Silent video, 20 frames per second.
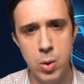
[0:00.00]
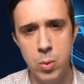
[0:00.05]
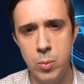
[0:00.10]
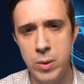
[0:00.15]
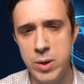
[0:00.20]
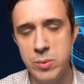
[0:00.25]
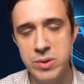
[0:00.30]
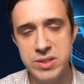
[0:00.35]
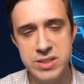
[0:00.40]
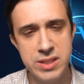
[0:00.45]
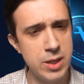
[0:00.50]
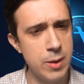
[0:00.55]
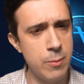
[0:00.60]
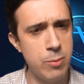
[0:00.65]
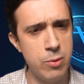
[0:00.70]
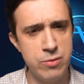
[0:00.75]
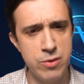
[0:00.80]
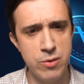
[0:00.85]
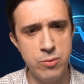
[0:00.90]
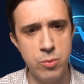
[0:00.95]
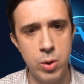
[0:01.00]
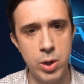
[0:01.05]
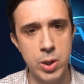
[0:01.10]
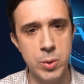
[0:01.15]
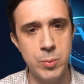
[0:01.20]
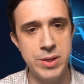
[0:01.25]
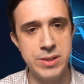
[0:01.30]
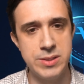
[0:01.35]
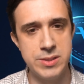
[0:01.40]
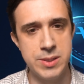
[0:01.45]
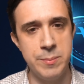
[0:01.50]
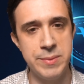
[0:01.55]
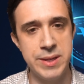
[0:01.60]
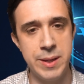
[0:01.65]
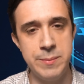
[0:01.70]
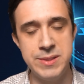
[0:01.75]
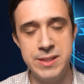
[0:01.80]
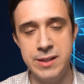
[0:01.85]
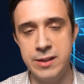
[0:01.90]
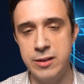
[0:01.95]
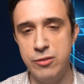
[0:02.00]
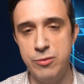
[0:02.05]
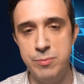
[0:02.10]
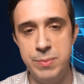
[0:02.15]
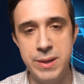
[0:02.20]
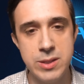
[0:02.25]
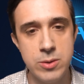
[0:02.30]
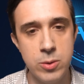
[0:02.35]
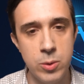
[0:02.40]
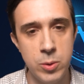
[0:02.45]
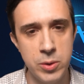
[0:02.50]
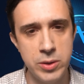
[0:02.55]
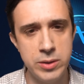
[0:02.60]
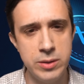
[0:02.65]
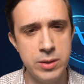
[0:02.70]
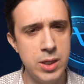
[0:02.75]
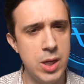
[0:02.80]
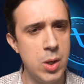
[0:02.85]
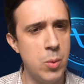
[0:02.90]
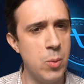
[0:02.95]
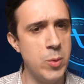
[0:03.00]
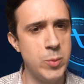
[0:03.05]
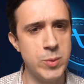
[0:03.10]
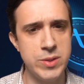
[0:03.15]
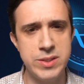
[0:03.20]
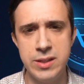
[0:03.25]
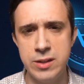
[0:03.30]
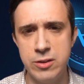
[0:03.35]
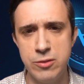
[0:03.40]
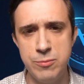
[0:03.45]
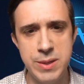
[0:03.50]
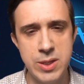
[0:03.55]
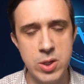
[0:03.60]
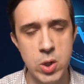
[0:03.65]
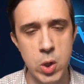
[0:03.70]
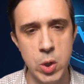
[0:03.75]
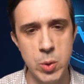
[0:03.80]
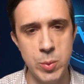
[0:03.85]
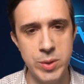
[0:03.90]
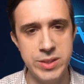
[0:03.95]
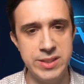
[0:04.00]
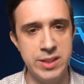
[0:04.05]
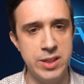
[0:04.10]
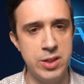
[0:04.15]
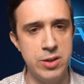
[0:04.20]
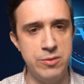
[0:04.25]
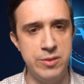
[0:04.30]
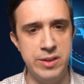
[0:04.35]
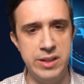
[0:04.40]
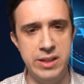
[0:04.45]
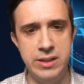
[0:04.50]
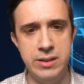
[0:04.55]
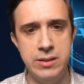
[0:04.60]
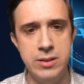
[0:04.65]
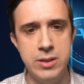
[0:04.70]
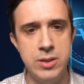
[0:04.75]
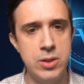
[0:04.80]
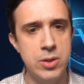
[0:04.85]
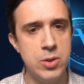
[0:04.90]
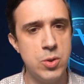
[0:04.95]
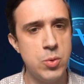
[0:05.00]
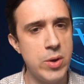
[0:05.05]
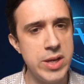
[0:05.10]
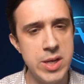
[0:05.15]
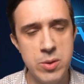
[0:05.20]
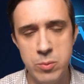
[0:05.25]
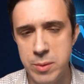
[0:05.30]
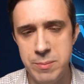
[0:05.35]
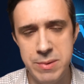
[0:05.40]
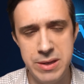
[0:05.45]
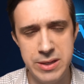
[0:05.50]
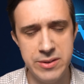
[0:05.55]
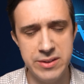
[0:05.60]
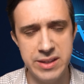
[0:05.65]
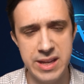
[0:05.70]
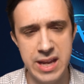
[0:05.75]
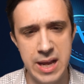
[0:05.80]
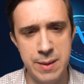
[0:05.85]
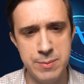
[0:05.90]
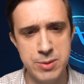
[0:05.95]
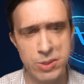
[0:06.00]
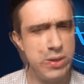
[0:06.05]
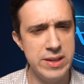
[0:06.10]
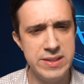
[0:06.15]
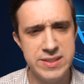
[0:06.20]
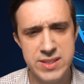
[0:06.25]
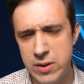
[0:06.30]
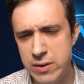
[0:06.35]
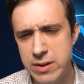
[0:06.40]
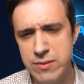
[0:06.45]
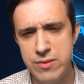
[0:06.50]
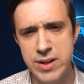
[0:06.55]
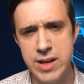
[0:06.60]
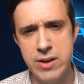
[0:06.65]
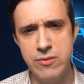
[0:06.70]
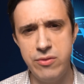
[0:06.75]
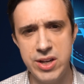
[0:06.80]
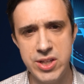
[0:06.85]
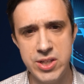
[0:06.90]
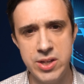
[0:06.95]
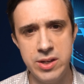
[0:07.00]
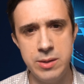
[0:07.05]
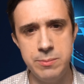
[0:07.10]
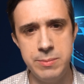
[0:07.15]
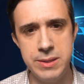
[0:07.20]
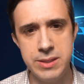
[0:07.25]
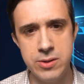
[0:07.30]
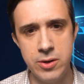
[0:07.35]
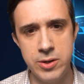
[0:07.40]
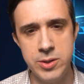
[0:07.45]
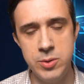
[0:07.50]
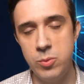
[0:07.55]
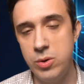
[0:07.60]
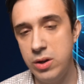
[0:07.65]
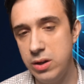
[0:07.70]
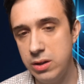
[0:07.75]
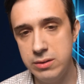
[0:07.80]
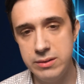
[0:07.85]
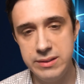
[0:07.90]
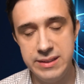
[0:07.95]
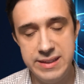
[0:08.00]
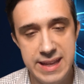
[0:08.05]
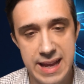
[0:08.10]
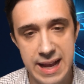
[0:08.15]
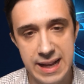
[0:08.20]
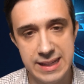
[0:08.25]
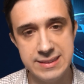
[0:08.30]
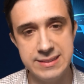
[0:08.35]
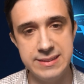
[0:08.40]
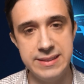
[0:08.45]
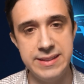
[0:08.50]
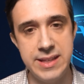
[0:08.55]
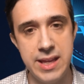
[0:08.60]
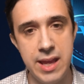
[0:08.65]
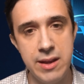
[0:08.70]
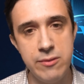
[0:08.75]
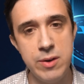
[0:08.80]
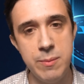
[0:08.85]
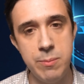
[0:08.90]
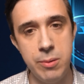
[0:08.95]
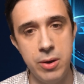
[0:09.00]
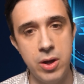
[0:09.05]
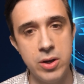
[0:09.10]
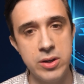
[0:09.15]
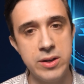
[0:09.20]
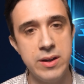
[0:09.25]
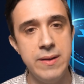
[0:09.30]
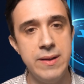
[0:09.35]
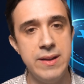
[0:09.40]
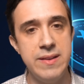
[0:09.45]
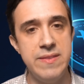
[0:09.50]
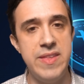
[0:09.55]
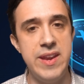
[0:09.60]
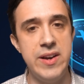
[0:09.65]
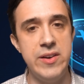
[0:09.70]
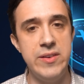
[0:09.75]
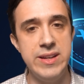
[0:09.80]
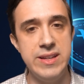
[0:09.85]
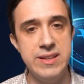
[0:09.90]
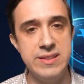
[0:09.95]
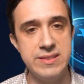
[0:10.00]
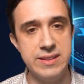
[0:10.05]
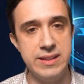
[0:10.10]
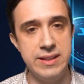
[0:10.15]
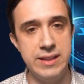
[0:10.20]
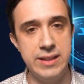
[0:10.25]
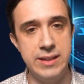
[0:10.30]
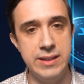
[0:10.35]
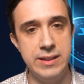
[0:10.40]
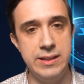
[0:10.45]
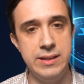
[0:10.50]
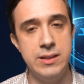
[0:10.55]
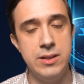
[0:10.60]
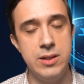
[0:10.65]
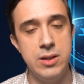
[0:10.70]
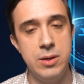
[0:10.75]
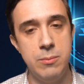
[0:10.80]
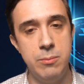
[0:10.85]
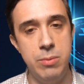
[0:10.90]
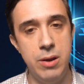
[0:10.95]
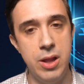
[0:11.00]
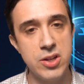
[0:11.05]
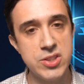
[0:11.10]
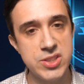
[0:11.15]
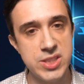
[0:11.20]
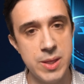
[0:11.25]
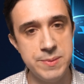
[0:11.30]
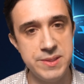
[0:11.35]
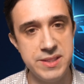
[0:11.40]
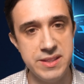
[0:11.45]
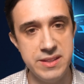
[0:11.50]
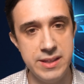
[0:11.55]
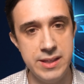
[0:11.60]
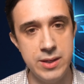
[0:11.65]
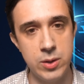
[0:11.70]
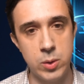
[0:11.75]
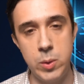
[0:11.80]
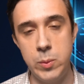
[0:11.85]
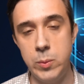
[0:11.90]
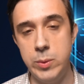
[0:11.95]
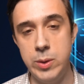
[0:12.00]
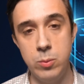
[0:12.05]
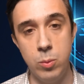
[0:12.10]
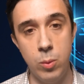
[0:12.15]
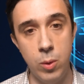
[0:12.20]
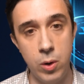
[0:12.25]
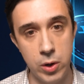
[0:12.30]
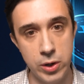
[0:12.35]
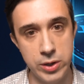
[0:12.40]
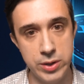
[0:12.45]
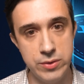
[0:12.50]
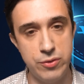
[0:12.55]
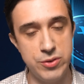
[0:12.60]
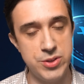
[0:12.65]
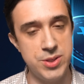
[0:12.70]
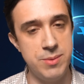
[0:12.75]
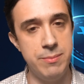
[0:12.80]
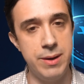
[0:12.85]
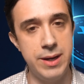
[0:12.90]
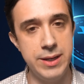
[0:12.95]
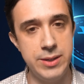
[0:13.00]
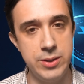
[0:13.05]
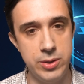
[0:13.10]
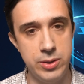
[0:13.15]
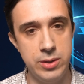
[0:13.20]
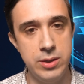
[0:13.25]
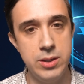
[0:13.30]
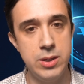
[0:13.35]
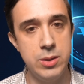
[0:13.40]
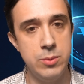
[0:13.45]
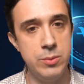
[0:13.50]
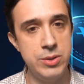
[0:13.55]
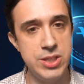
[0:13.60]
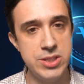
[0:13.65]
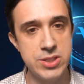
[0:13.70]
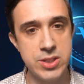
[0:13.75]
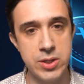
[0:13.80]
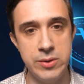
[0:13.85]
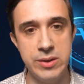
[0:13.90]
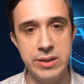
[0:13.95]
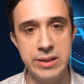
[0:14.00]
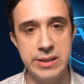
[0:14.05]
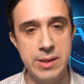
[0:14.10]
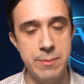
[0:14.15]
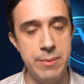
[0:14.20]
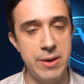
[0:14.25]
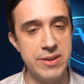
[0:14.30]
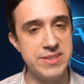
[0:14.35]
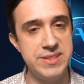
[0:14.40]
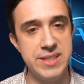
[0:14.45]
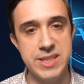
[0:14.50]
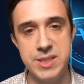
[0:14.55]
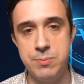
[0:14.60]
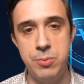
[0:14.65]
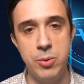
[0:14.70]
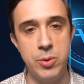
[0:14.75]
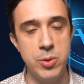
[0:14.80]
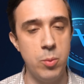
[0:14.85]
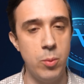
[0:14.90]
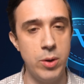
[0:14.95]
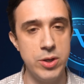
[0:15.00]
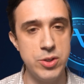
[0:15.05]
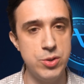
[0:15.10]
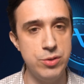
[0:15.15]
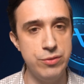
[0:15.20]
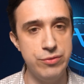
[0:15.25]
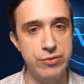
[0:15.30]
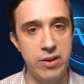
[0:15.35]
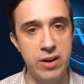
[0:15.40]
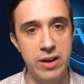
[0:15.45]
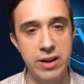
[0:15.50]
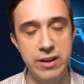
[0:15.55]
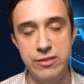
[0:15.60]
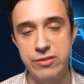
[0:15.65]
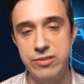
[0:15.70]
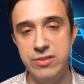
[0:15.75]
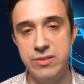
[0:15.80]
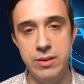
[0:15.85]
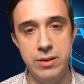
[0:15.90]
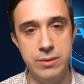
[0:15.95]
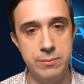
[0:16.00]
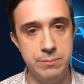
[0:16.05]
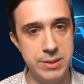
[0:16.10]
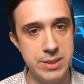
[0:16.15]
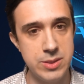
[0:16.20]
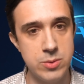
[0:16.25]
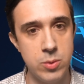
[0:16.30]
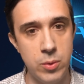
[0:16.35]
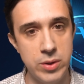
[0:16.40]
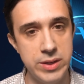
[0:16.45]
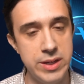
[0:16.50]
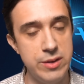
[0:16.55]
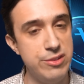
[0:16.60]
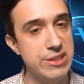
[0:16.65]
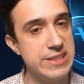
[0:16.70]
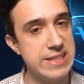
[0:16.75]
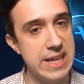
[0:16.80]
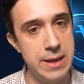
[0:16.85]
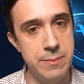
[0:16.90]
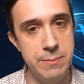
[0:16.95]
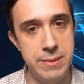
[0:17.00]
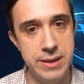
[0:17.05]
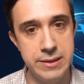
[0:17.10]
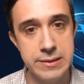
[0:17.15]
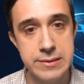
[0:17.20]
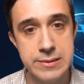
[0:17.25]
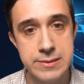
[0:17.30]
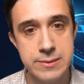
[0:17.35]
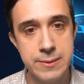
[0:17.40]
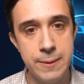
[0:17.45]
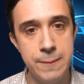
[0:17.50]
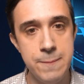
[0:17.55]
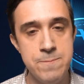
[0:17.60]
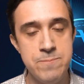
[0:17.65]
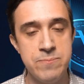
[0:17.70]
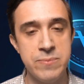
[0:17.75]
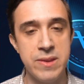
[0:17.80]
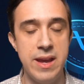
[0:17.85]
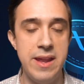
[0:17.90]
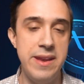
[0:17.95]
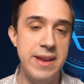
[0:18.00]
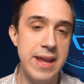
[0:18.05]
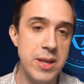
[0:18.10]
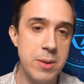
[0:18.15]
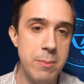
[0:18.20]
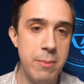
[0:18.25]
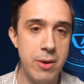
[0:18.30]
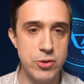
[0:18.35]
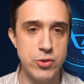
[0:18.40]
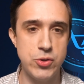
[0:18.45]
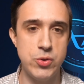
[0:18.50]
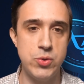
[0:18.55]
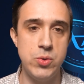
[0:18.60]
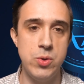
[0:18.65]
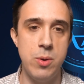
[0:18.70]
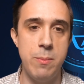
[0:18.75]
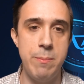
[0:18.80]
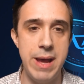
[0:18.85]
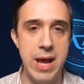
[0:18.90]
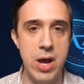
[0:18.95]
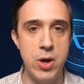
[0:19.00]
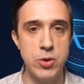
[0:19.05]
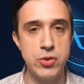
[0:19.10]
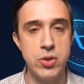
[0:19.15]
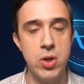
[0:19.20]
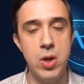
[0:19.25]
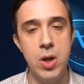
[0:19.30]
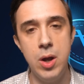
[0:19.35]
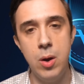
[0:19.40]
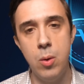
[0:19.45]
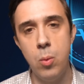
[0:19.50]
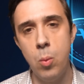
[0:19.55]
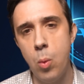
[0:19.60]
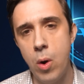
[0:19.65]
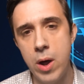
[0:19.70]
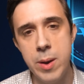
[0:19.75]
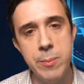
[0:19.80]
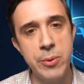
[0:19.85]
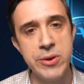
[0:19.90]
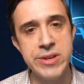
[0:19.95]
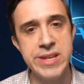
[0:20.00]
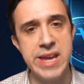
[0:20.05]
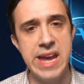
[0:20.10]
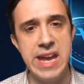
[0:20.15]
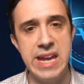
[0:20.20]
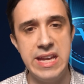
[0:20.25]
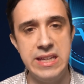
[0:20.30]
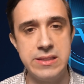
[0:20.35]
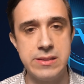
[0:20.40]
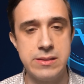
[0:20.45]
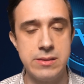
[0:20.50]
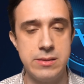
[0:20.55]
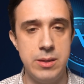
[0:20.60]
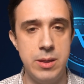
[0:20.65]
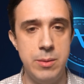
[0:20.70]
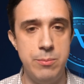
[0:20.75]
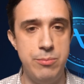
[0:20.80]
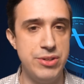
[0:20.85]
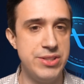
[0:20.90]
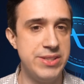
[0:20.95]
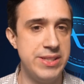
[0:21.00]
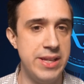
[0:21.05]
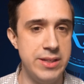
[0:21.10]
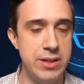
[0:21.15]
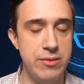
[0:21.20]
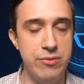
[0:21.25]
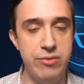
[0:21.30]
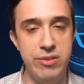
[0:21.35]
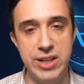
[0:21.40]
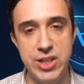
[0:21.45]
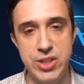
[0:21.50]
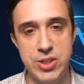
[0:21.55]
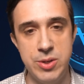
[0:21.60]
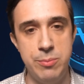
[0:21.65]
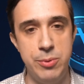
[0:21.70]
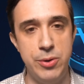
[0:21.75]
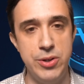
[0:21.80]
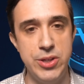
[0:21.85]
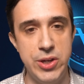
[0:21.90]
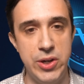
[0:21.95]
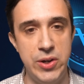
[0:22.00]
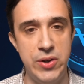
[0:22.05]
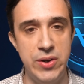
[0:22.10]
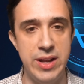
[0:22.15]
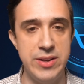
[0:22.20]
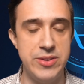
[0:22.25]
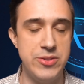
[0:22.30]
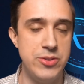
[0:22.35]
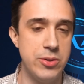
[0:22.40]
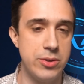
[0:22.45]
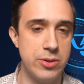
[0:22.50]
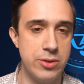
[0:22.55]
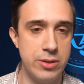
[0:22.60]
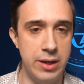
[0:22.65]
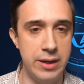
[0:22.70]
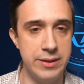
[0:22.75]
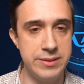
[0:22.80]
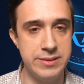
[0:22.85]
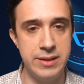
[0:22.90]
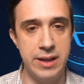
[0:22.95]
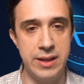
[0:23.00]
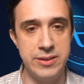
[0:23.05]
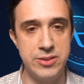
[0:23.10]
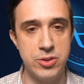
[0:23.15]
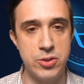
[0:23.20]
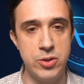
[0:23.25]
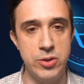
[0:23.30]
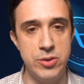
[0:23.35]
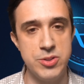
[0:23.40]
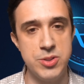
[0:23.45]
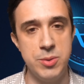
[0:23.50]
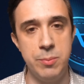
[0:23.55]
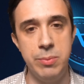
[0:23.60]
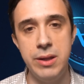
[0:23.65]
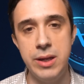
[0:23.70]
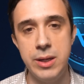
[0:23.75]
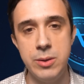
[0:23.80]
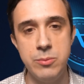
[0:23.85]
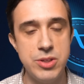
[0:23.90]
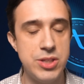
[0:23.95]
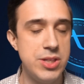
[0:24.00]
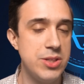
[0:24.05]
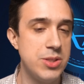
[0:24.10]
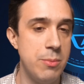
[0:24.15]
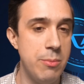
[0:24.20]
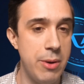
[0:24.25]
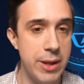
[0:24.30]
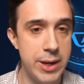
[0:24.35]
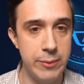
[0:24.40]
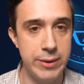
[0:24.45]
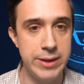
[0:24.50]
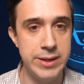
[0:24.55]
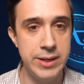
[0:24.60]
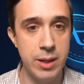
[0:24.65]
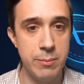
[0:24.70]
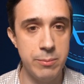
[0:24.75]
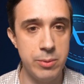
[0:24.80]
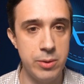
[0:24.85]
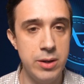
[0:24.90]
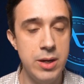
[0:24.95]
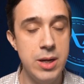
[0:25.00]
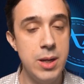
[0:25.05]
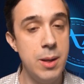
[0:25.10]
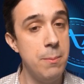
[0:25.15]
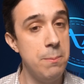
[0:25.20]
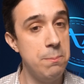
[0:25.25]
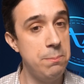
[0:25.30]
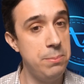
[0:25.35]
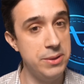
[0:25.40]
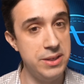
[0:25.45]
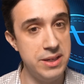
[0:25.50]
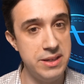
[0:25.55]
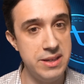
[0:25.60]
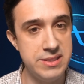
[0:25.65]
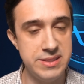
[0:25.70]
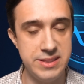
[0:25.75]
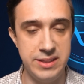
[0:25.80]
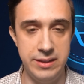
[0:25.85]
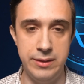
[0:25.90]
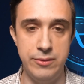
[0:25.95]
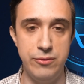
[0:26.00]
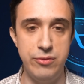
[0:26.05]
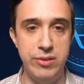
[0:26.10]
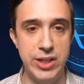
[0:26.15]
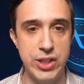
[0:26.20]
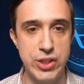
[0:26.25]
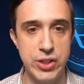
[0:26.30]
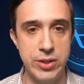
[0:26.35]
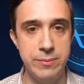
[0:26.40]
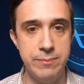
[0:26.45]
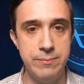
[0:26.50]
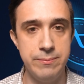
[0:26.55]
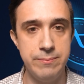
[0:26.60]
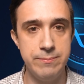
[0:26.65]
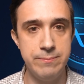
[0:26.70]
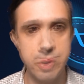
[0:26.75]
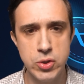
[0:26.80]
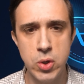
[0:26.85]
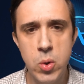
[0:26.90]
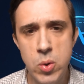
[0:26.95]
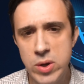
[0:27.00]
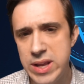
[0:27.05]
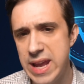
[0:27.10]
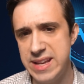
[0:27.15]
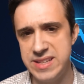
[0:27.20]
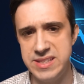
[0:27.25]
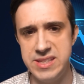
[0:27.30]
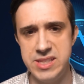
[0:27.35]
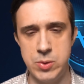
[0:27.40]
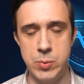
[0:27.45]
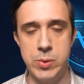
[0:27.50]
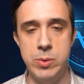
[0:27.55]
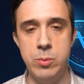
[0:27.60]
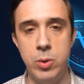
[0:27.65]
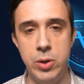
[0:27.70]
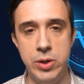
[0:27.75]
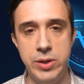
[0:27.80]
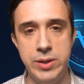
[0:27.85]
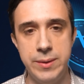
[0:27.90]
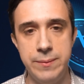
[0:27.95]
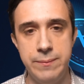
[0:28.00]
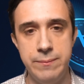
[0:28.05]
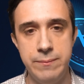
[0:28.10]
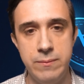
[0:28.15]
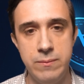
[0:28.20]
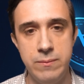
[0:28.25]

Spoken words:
When we think of proof of work, we sometimes think of Bitcoin. When we think of Bitcoin, we think of a 21 million cap. So is there even inflation in Bitcoin? Well, yes, in every block, there is a block subsidy or a reward for the miner, which is currently about 6.125 Bitcoin every 10 minutes. And that amounts to about 1.8% inflation per year at the current supply, which is a moderate number, but it is still inflation. So who gets this reward?